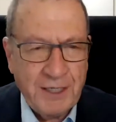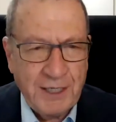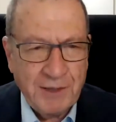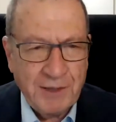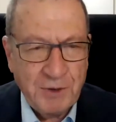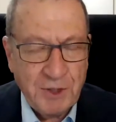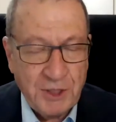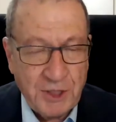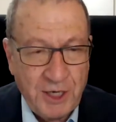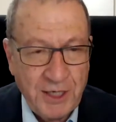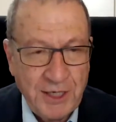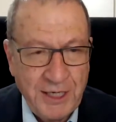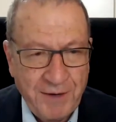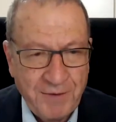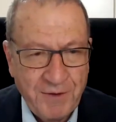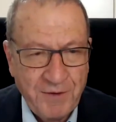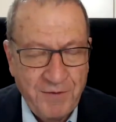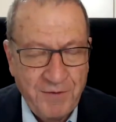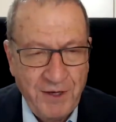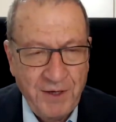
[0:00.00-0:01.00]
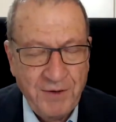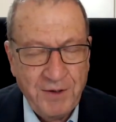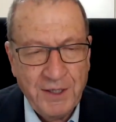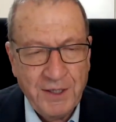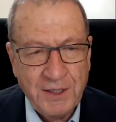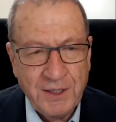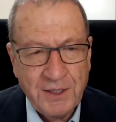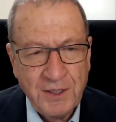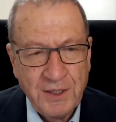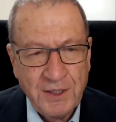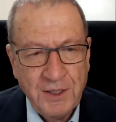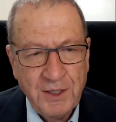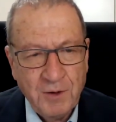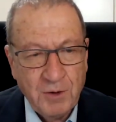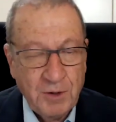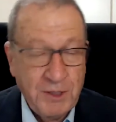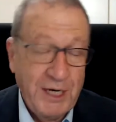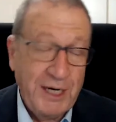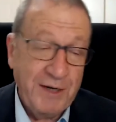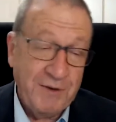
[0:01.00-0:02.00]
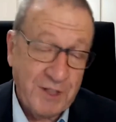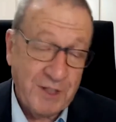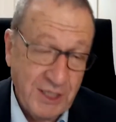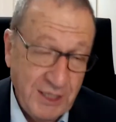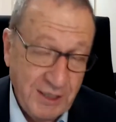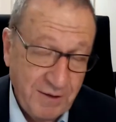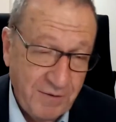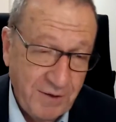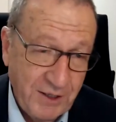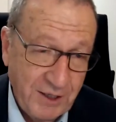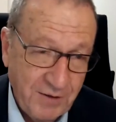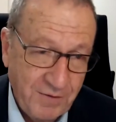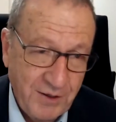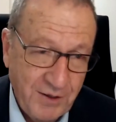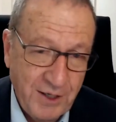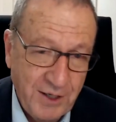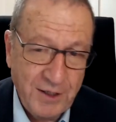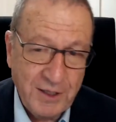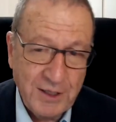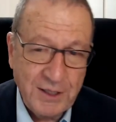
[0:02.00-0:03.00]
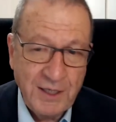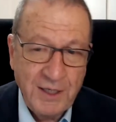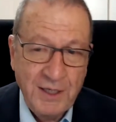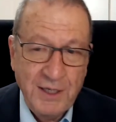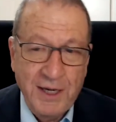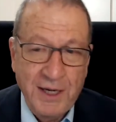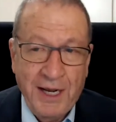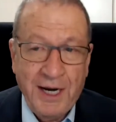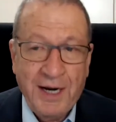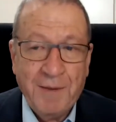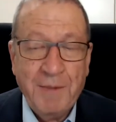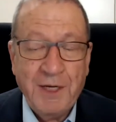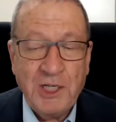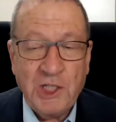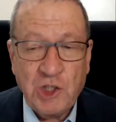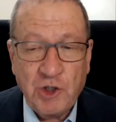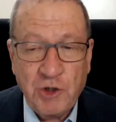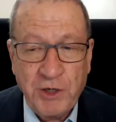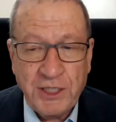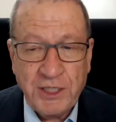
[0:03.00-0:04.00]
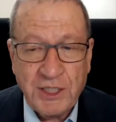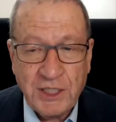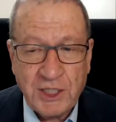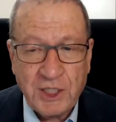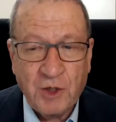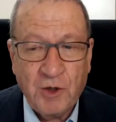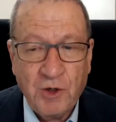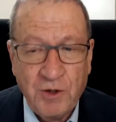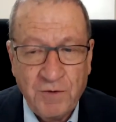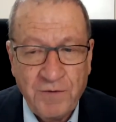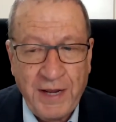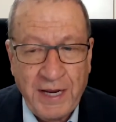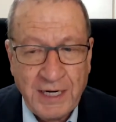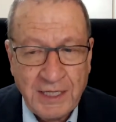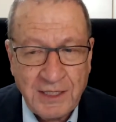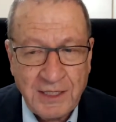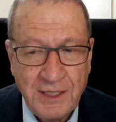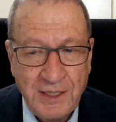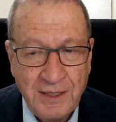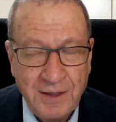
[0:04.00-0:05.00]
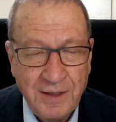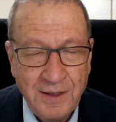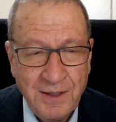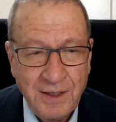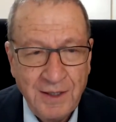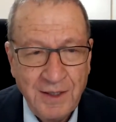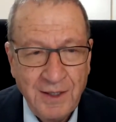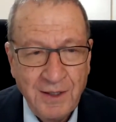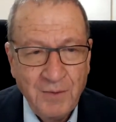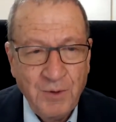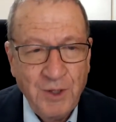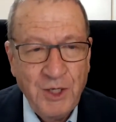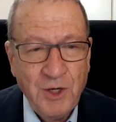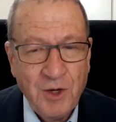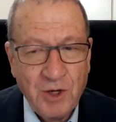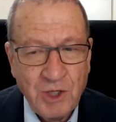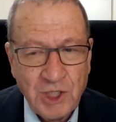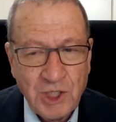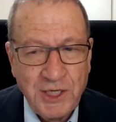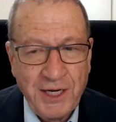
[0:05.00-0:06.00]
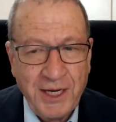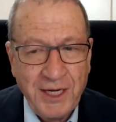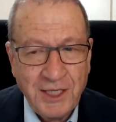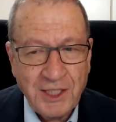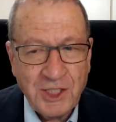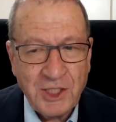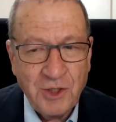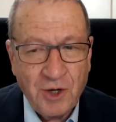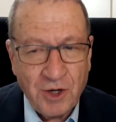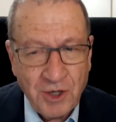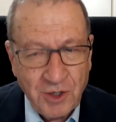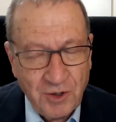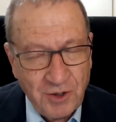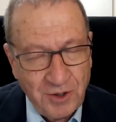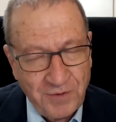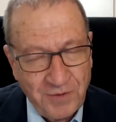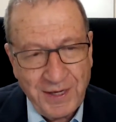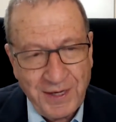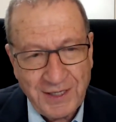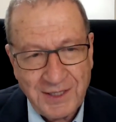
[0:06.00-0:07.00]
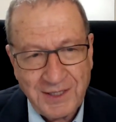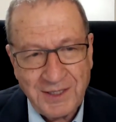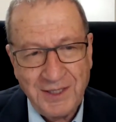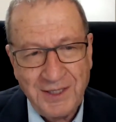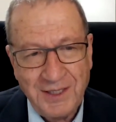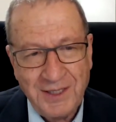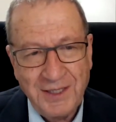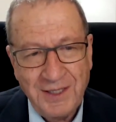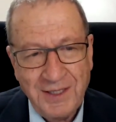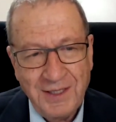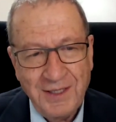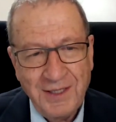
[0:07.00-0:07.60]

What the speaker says: countries don't have the variant, or don't have significant variant. And I must stress, it's a good vaccine. We're not saying it's not a good vaccine.